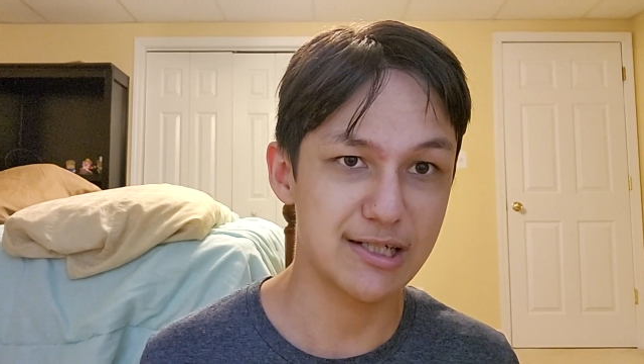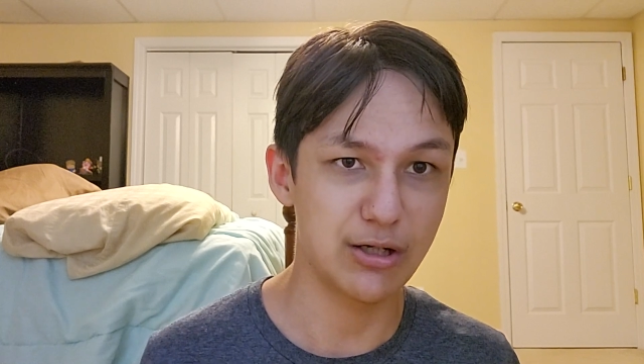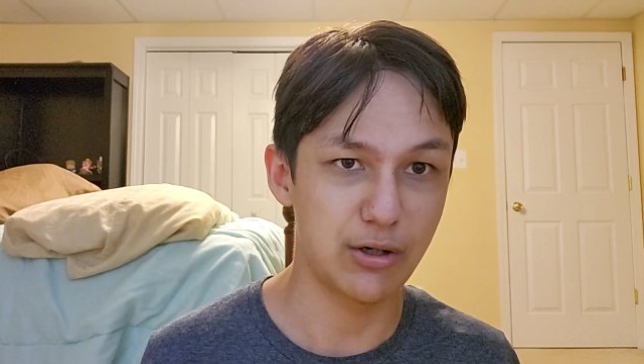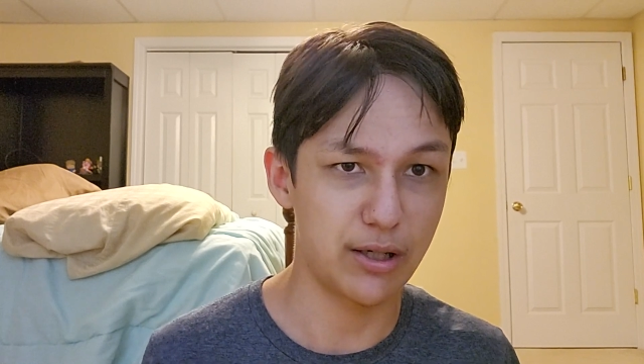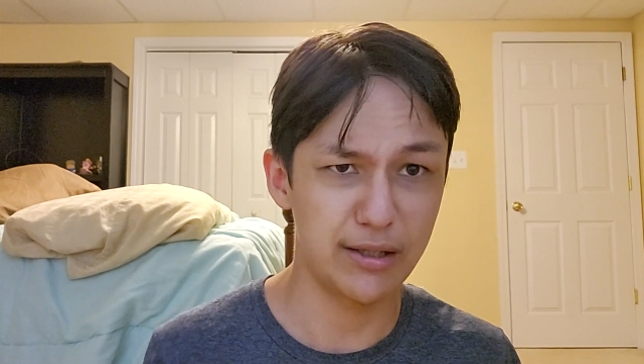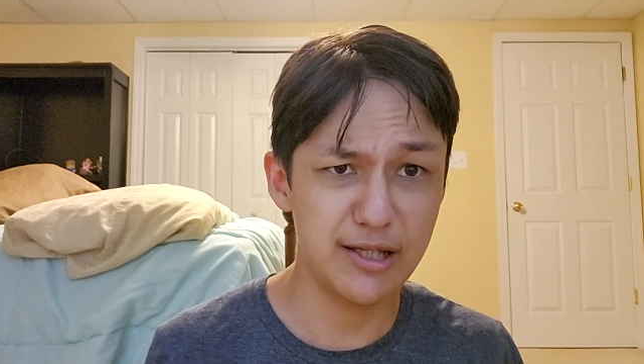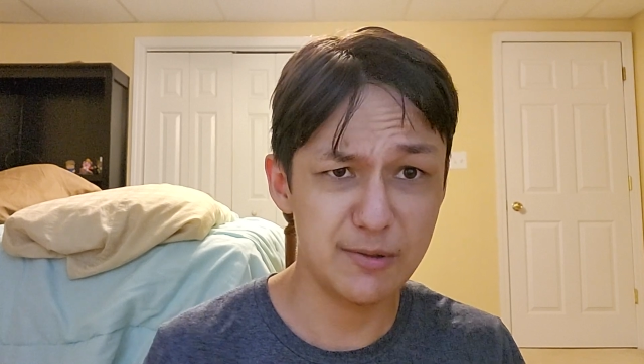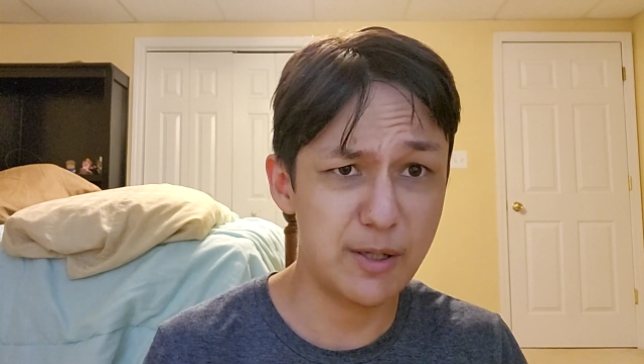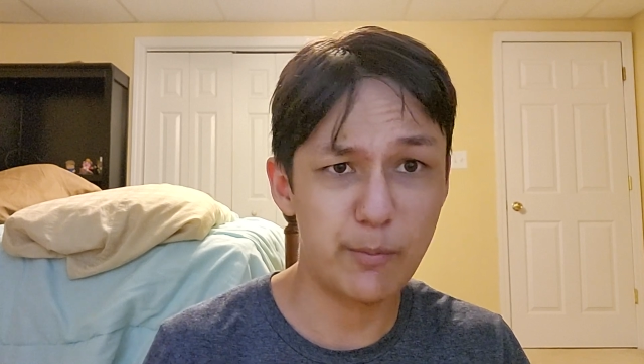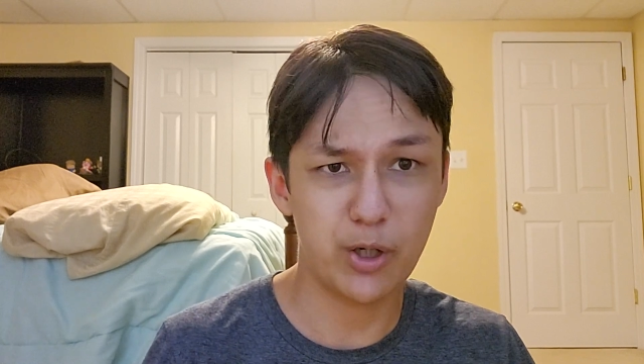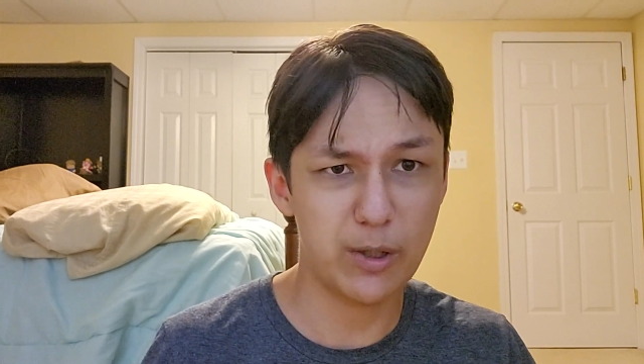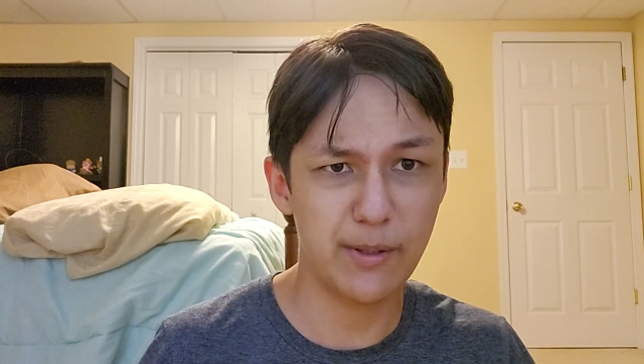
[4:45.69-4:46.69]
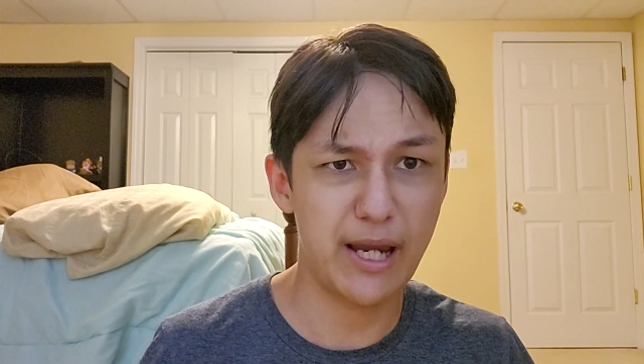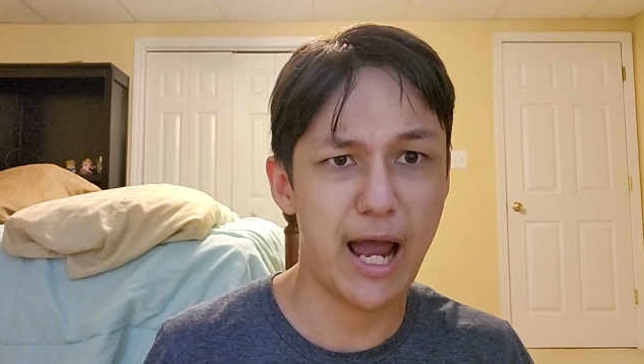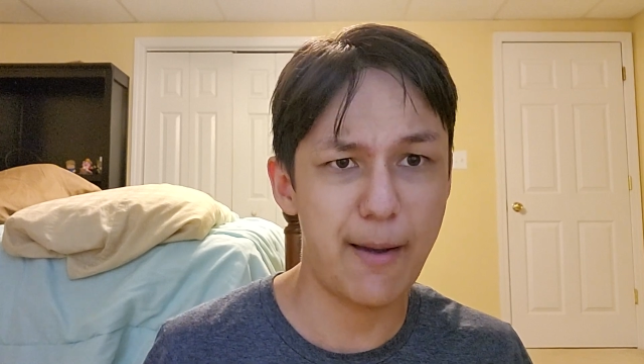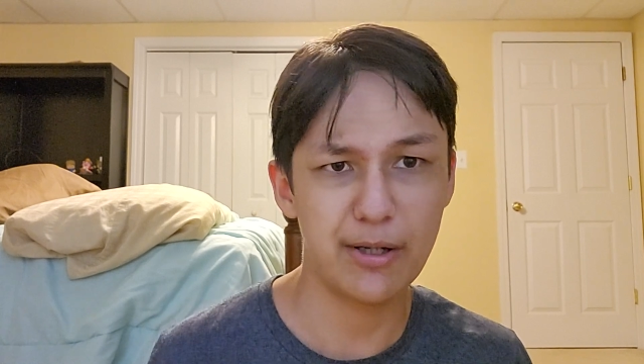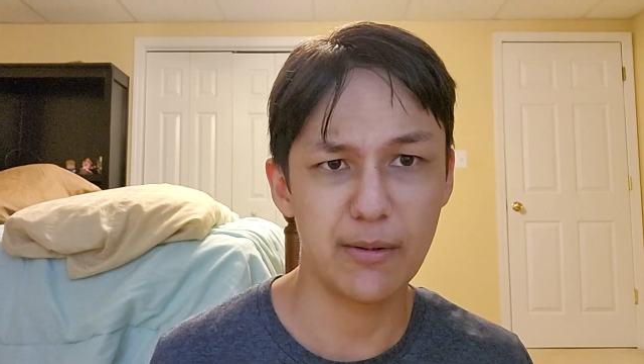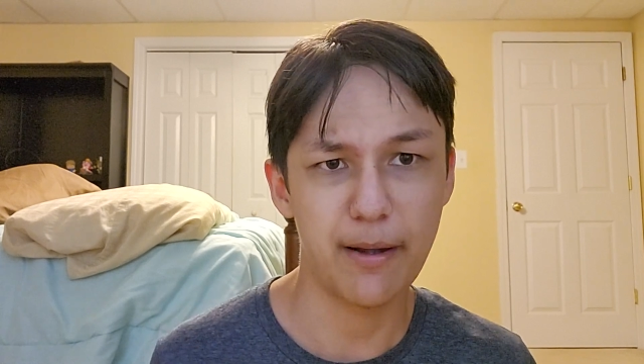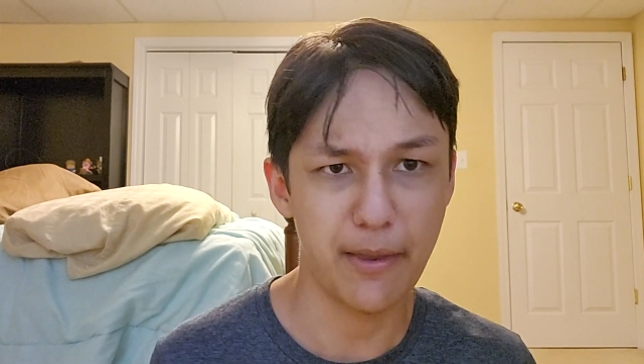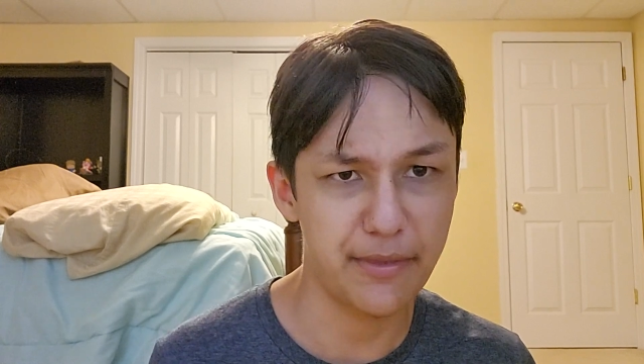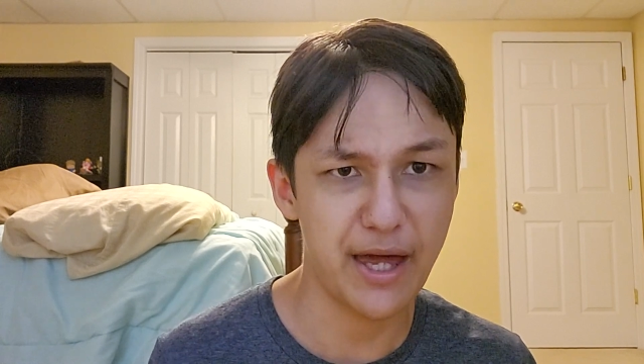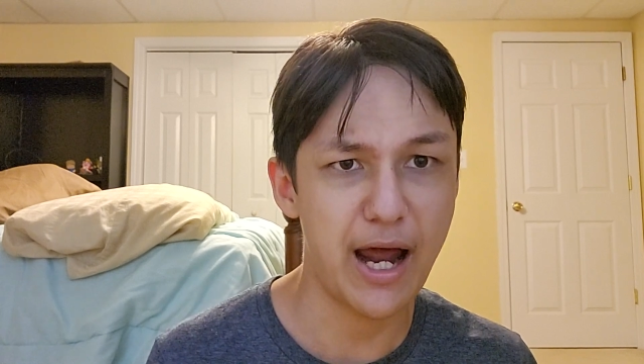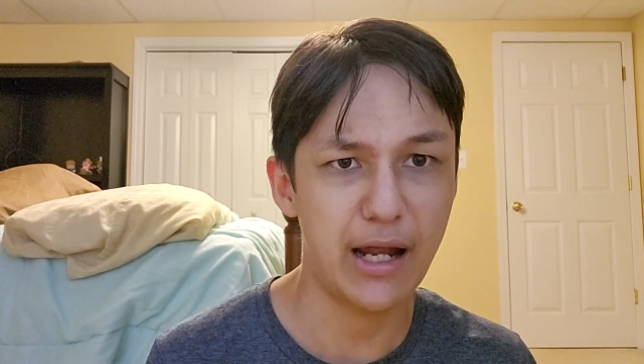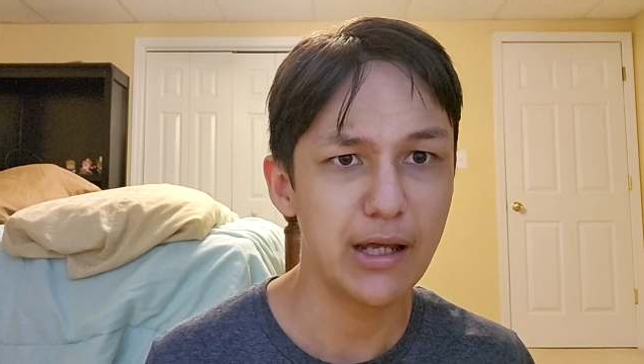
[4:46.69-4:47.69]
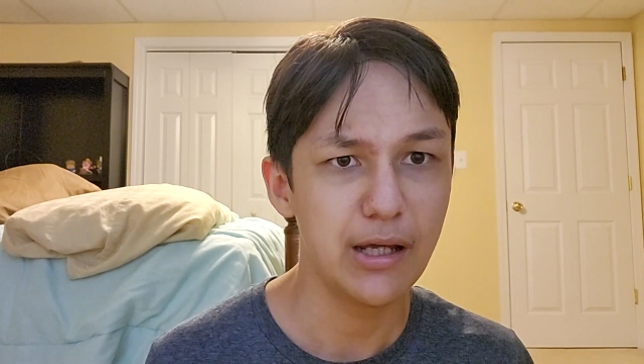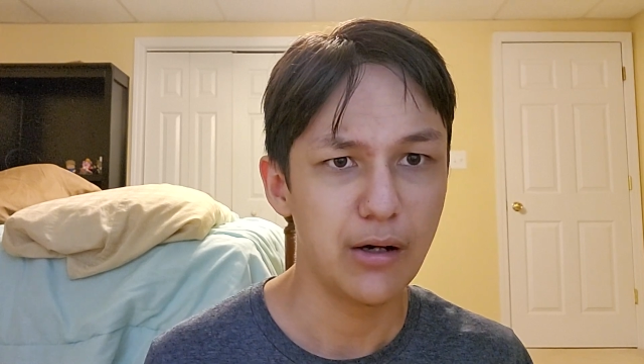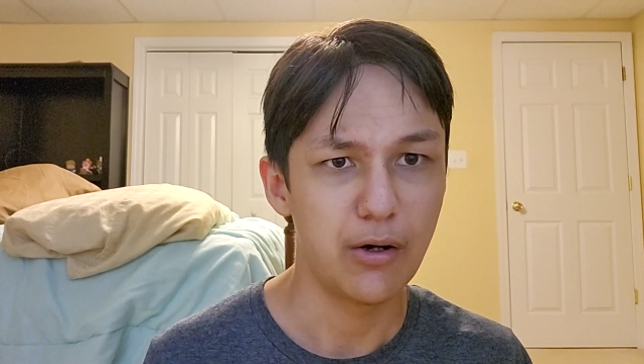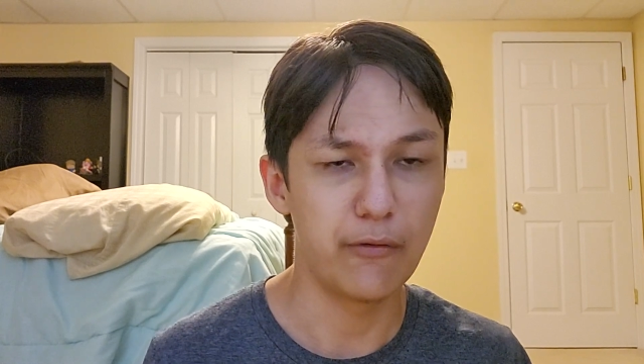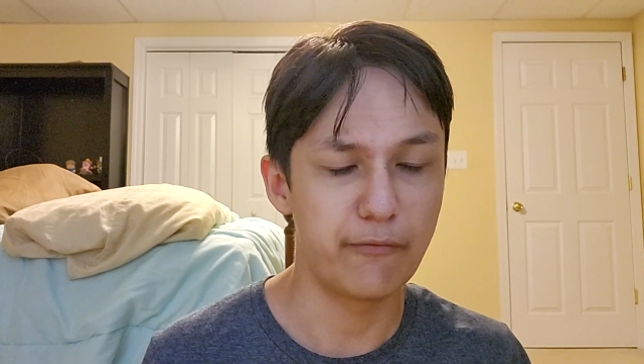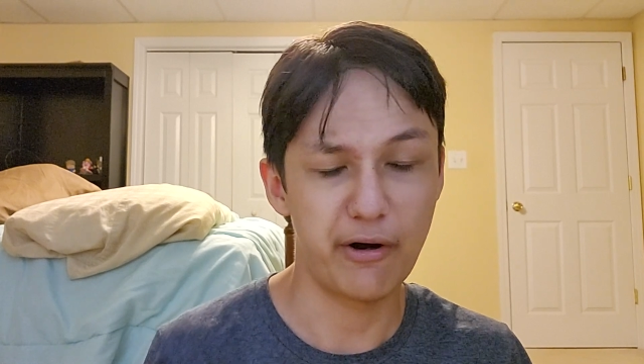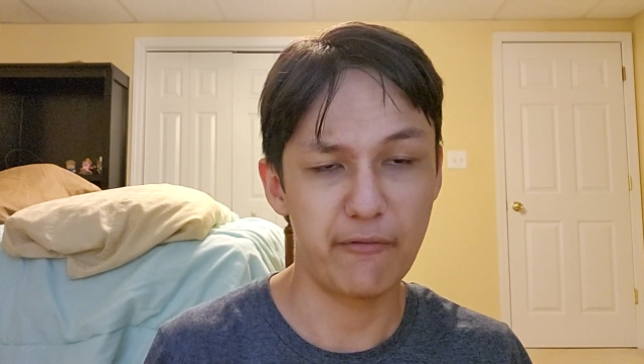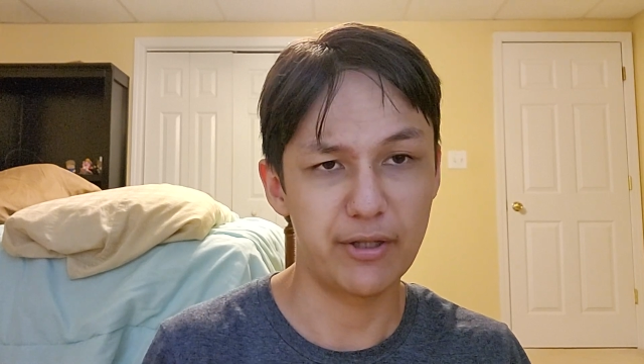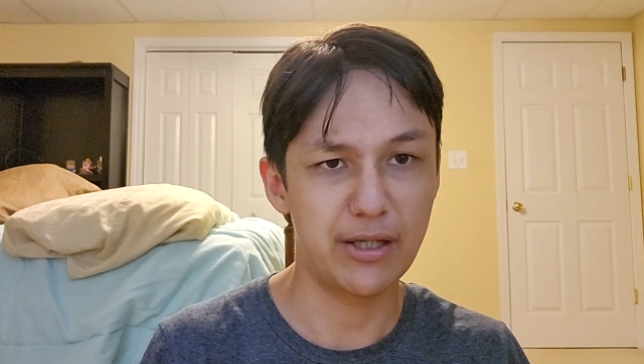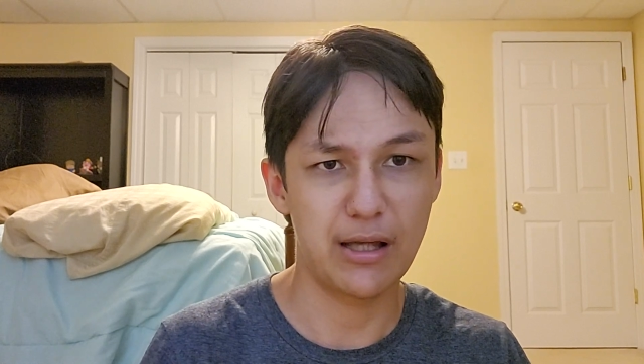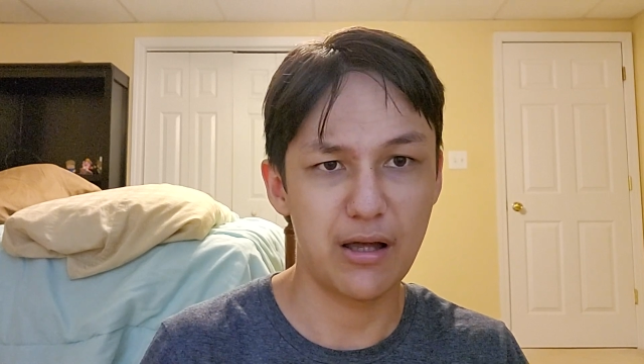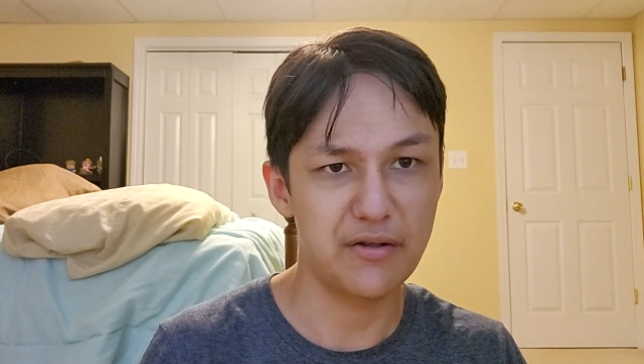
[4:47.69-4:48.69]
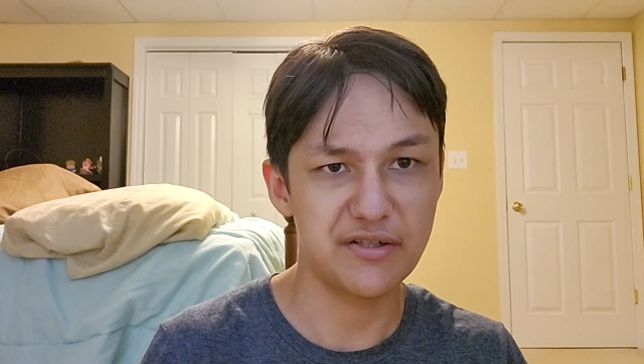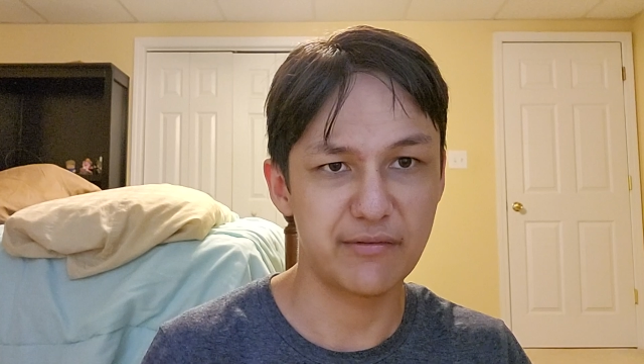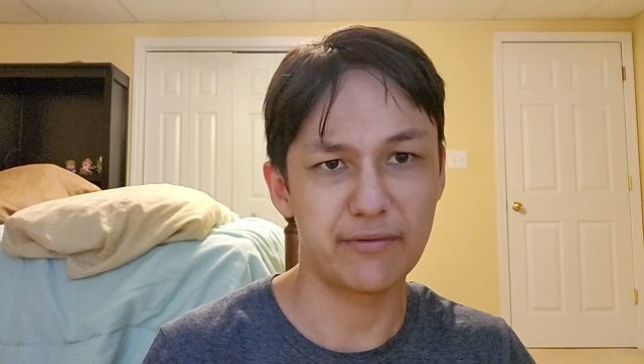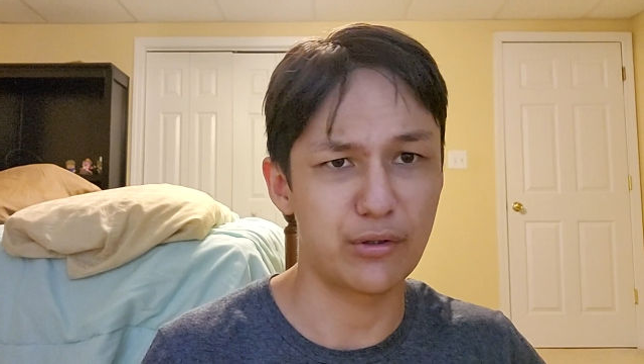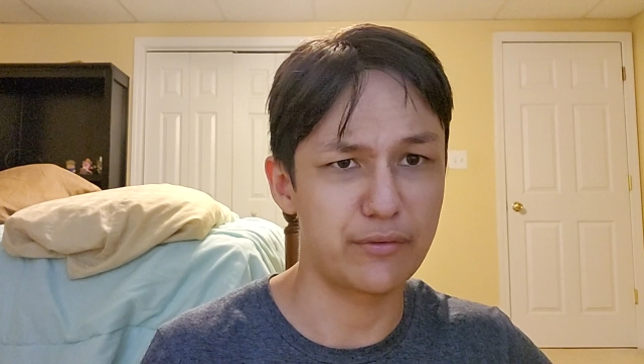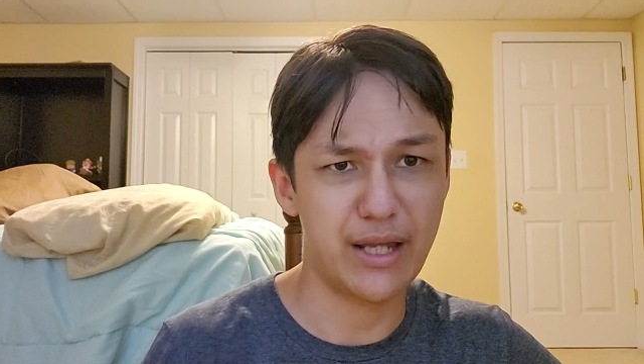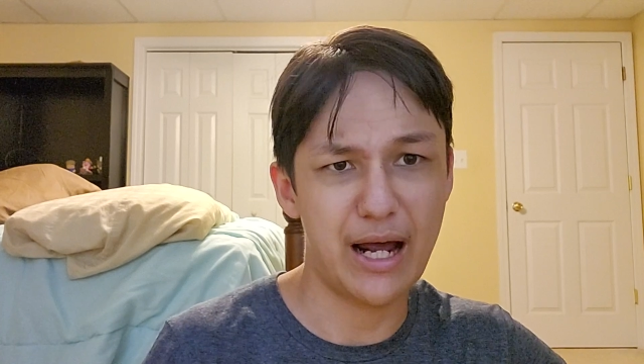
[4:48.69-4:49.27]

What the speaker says: So at least people could be happy about that over everything else if they're